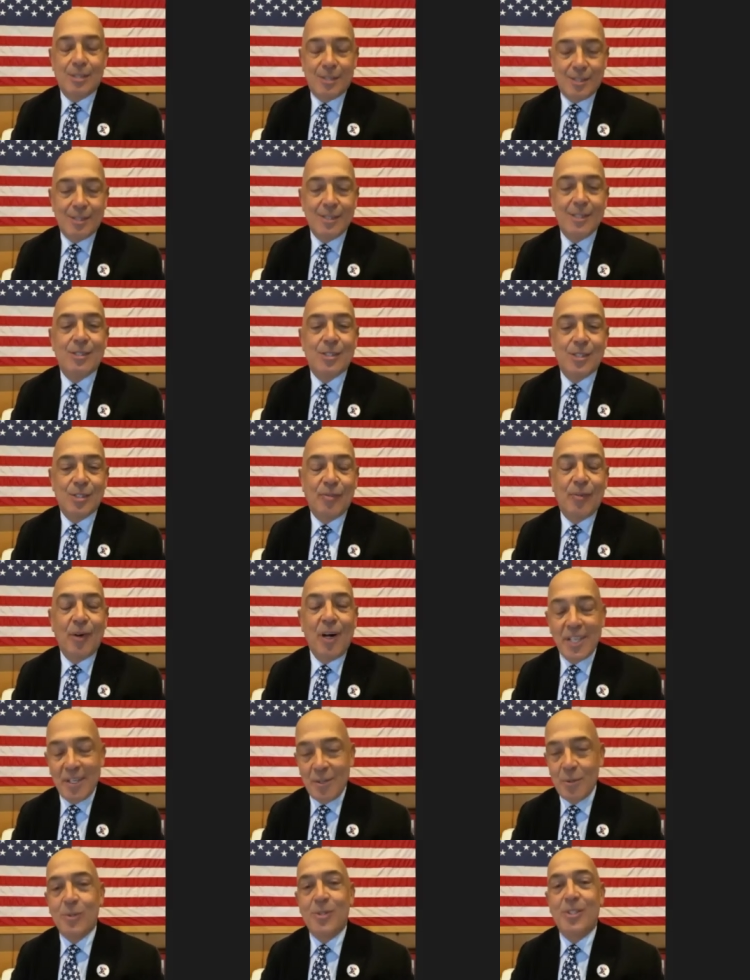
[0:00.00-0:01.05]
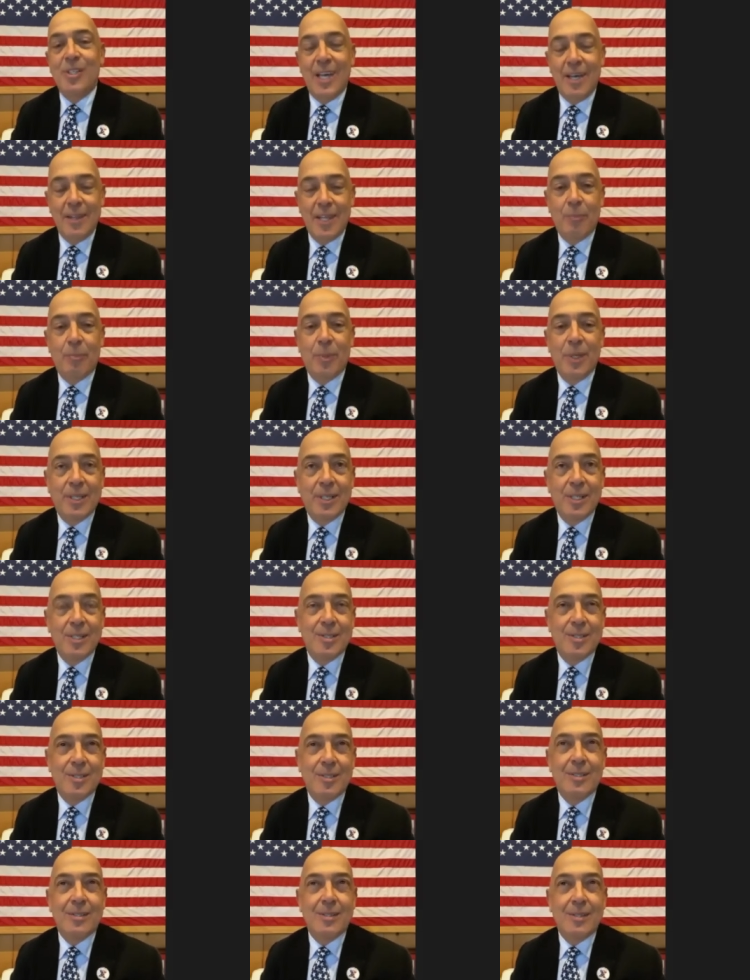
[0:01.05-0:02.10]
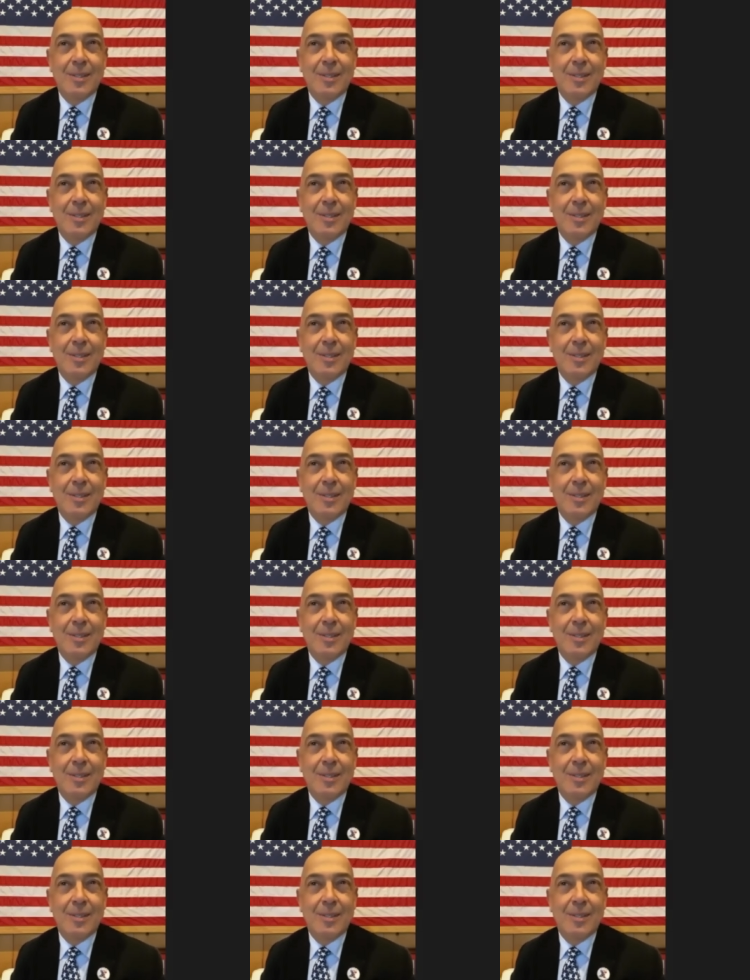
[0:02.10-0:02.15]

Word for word: it's funny you say that because